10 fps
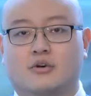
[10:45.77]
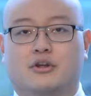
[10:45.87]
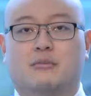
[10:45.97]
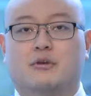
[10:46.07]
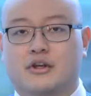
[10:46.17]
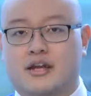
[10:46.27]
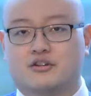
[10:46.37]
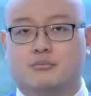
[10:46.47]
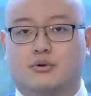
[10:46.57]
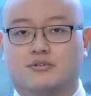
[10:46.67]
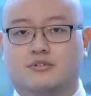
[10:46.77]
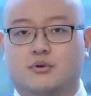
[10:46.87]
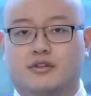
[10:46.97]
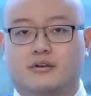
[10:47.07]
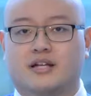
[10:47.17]
or the communication process
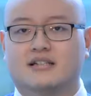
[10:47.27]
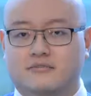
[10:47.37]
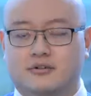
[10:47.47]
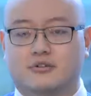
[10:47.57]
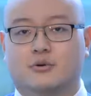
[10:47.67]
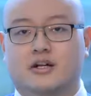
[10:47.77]
with them? That's the first